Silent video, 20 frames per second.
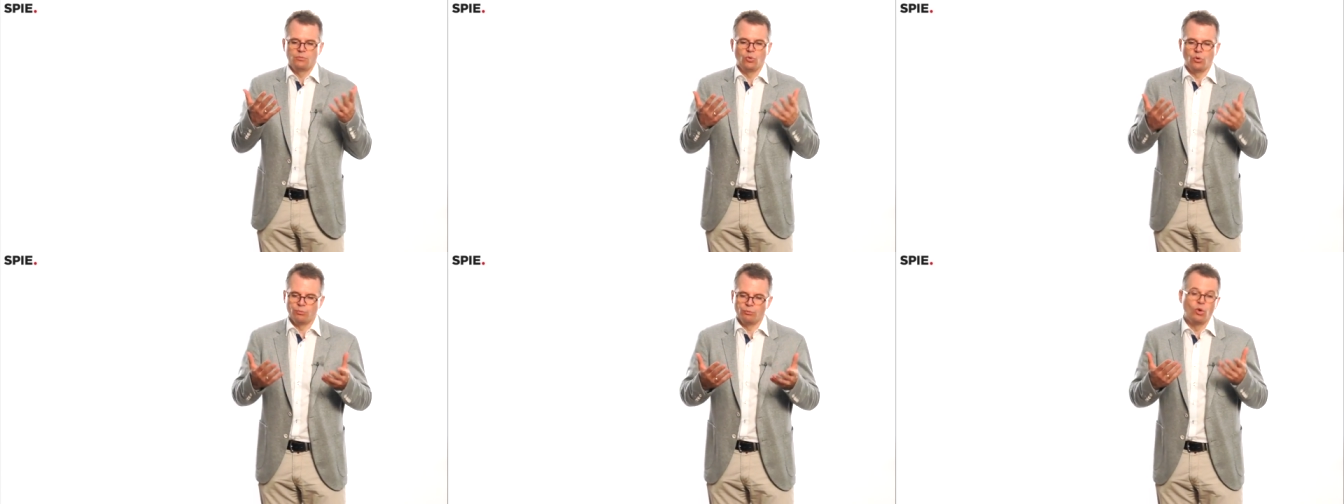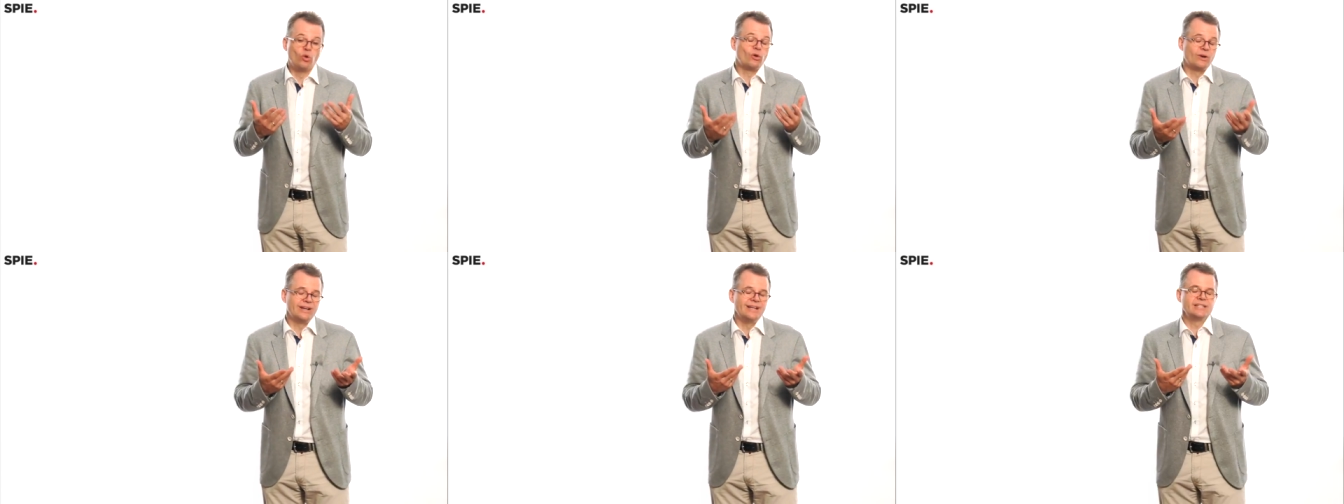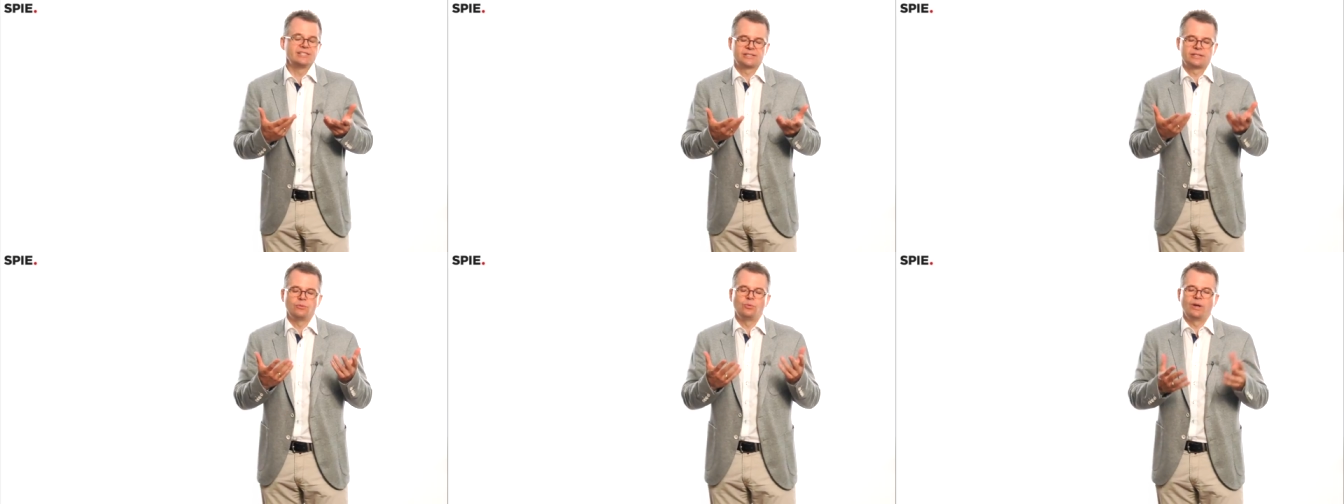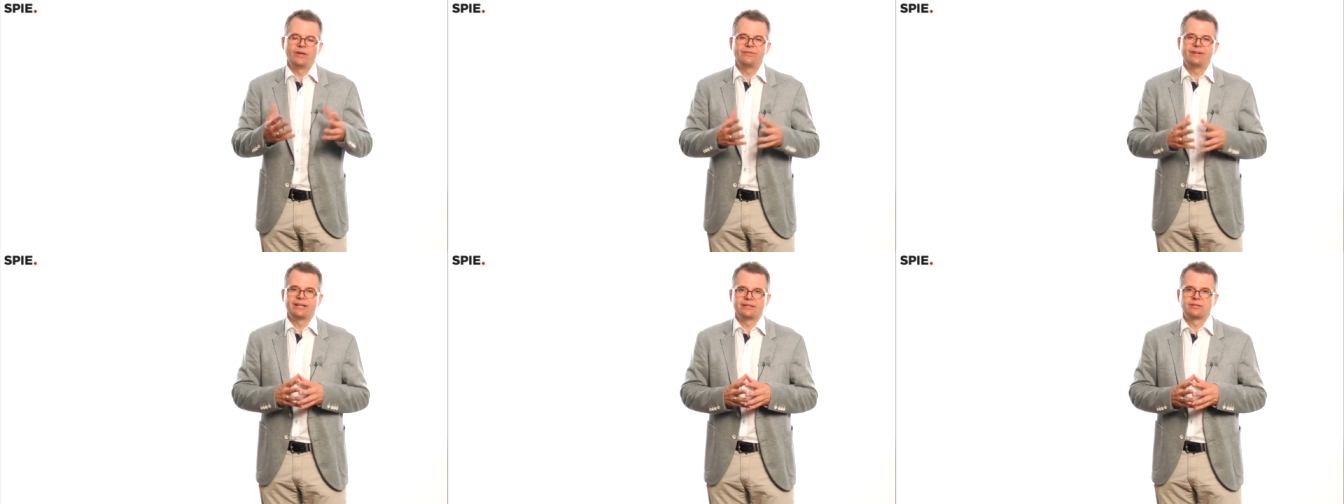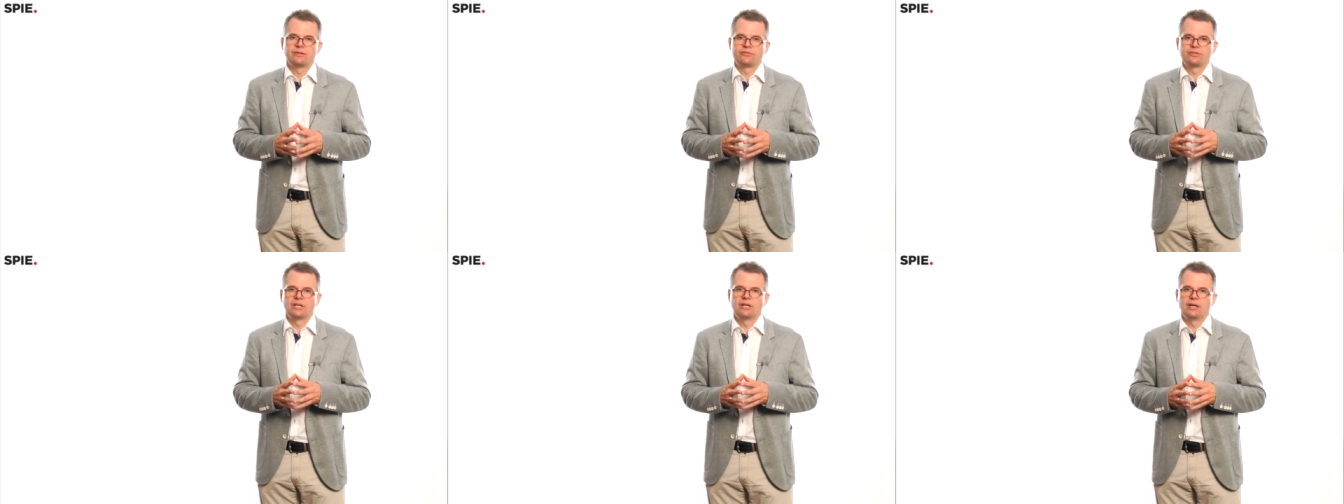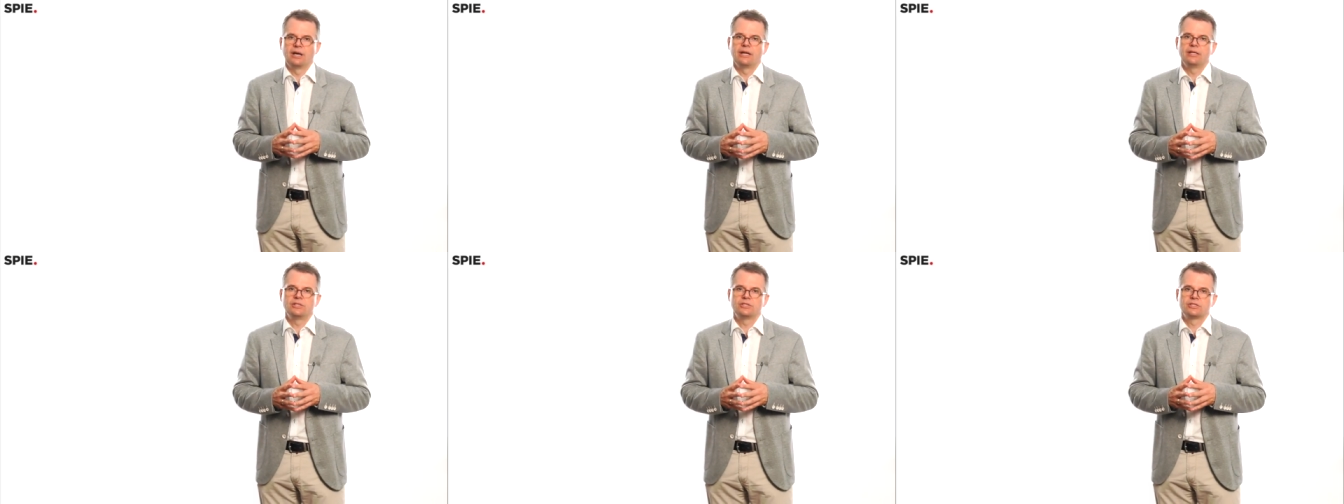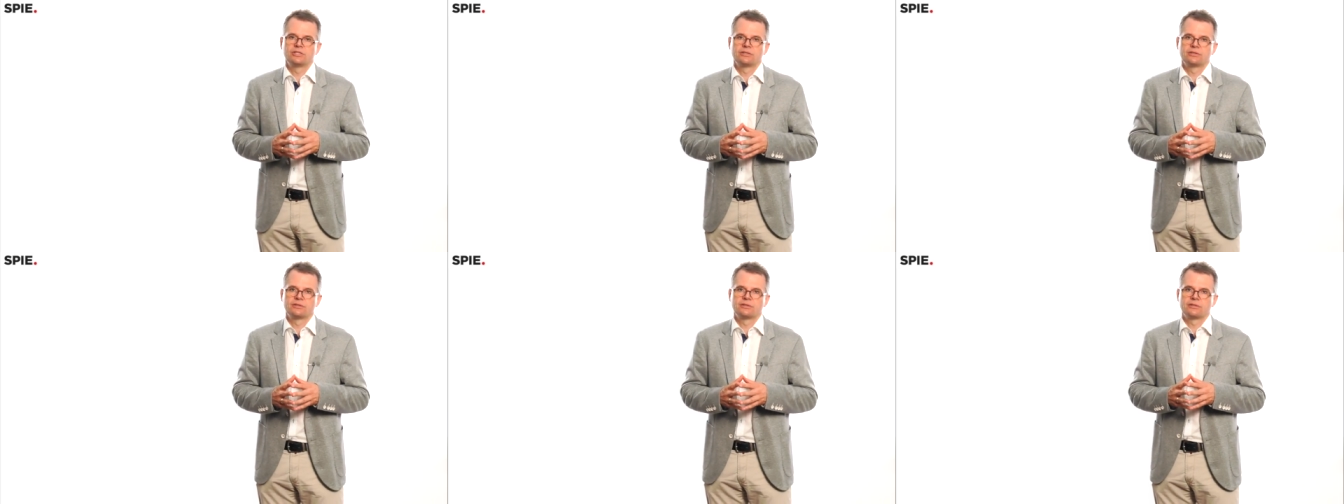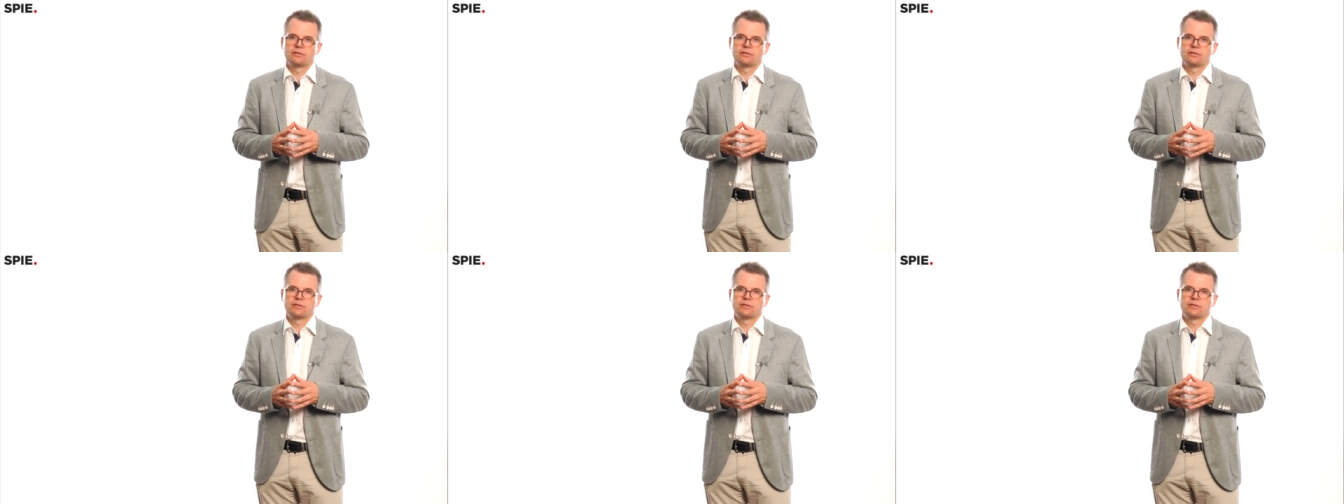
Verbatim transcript: or more or less the wavelength of the light.